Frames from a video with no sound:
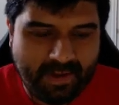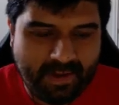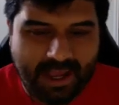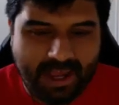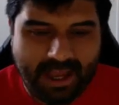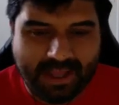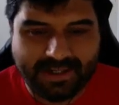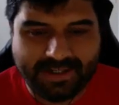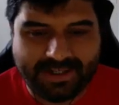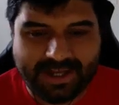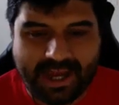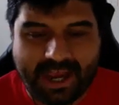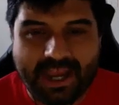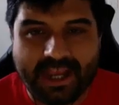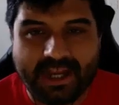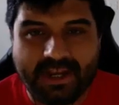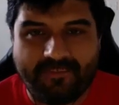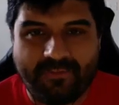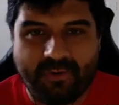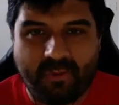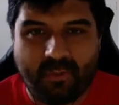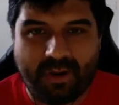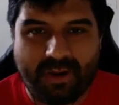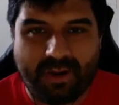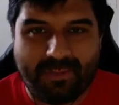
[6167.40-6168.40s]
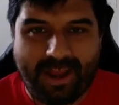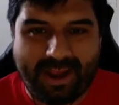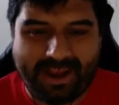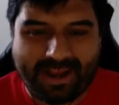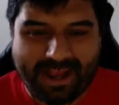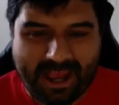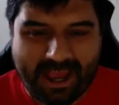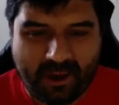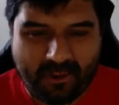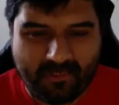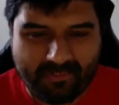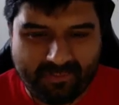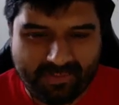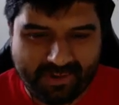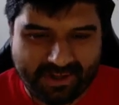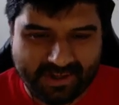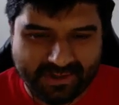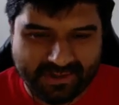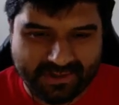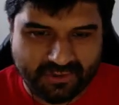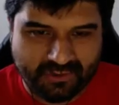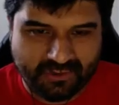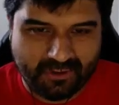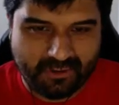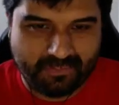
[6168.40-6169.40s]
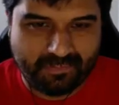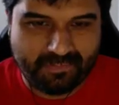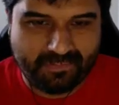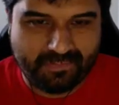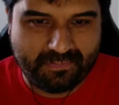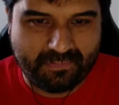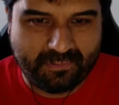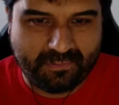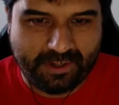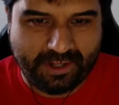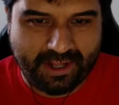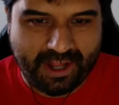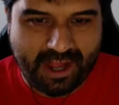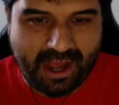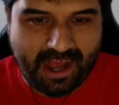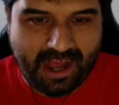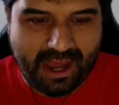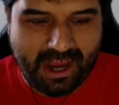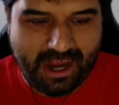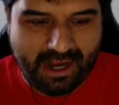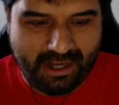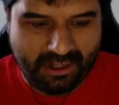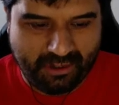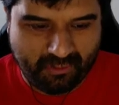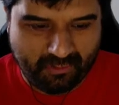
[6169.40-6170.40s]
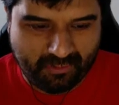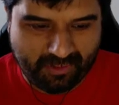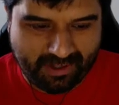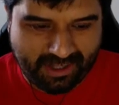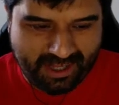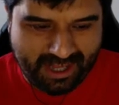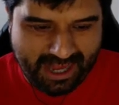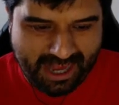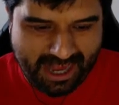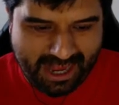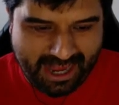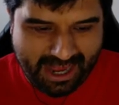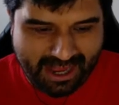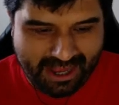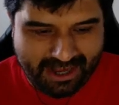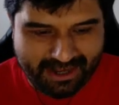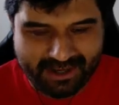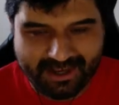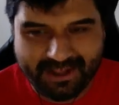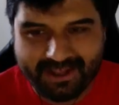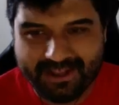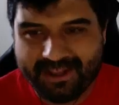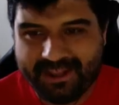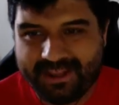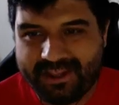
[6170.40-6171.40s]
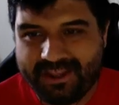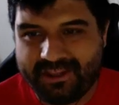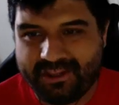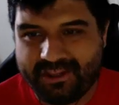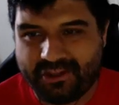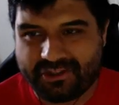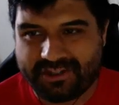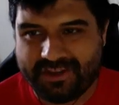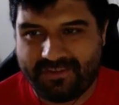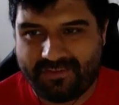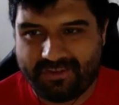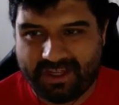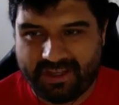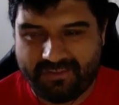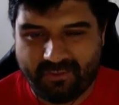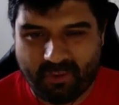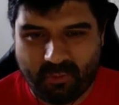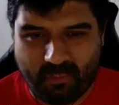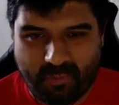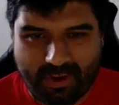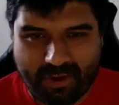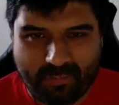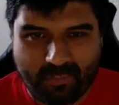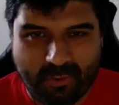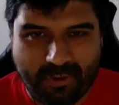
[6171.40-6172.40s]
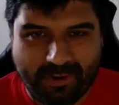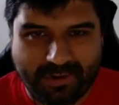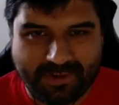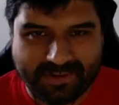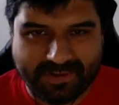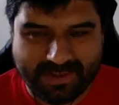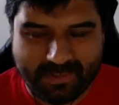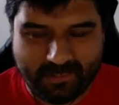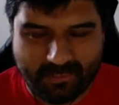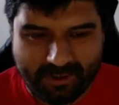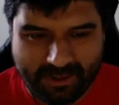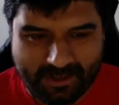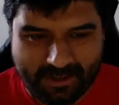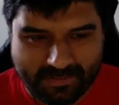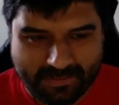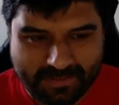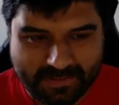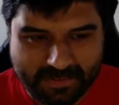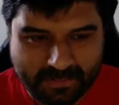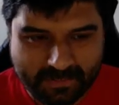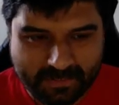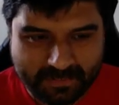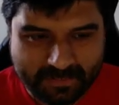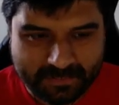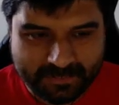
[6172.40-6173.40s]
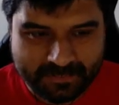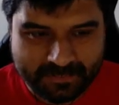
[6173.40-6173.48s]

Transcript: And Diane, if you want to back out because you're pretty high, you can. You just have to give your weak point to someone else.